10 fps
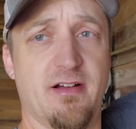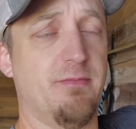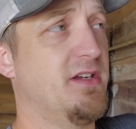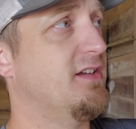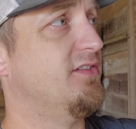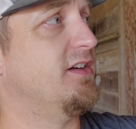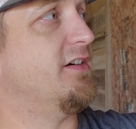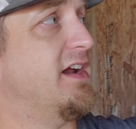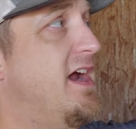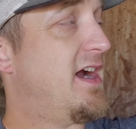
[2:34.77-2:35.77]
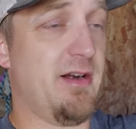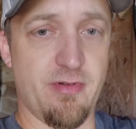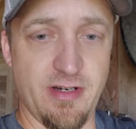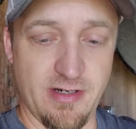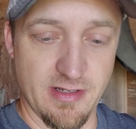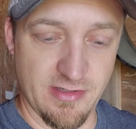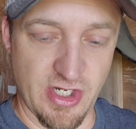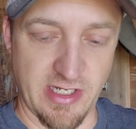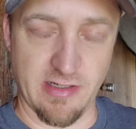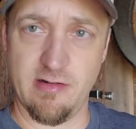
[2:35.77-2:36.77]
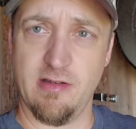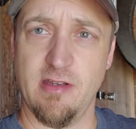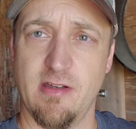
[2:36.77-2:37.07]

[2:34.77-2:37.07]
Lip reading: Because they're a hybrid chicken.